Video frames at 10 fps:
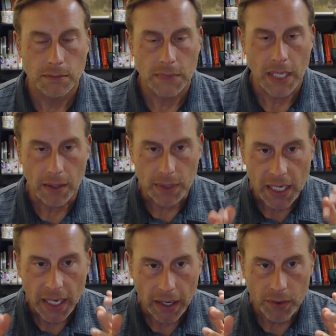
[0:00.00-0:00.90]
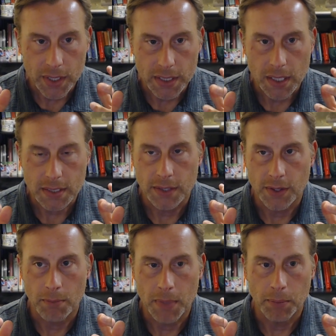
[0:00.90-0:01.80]
and carries us in their
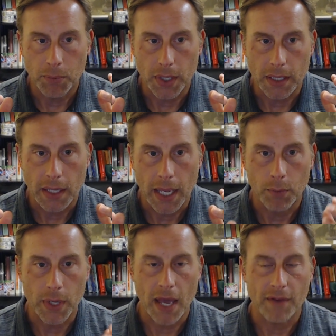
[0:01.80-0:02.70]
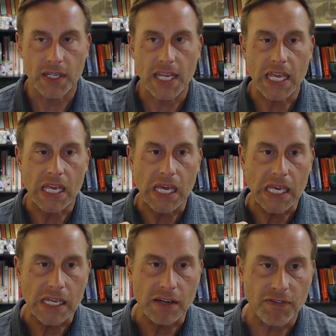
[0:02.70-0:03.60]
memory, and we have an
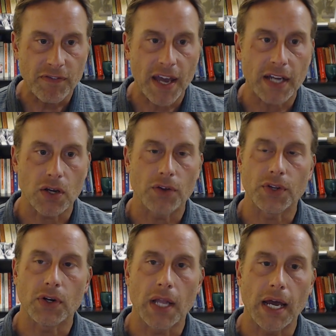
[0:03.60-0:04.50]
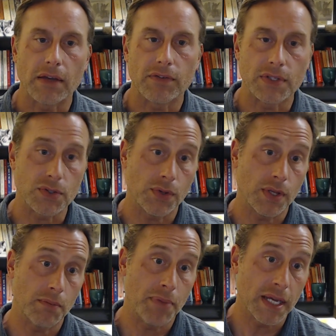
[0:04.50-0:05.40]
effect on their life. And so then
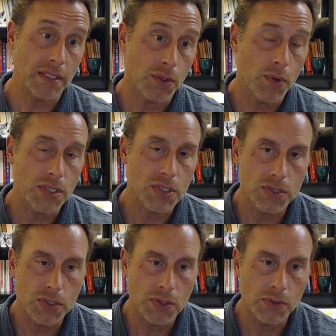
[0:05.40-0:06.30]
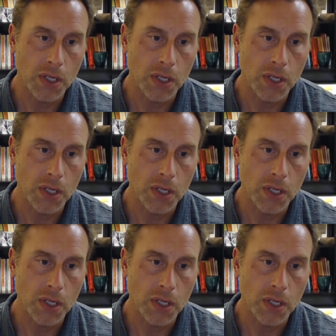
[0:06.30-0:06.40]
it begs the question too,